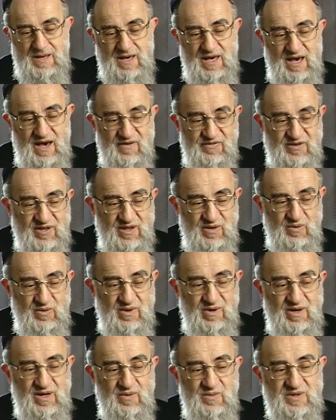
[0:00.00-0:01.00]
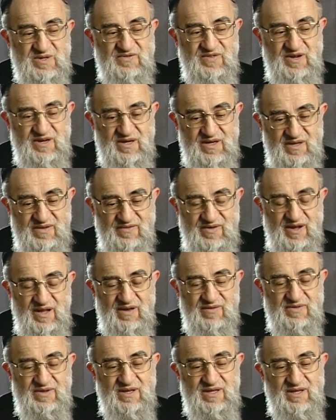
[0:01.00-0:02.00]
after the war he was very
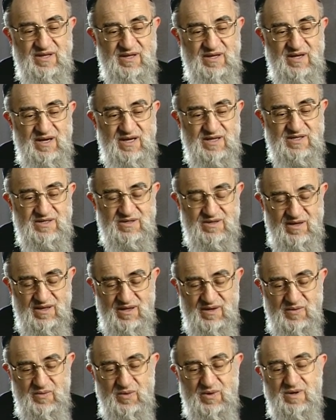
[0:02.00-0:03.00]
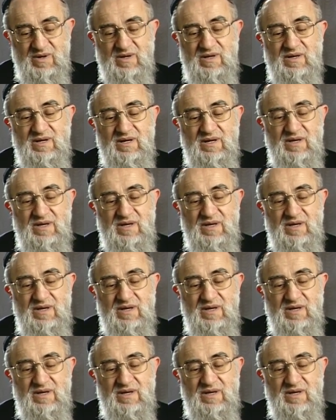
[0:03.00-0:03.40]
involved in uh, Hatzalah work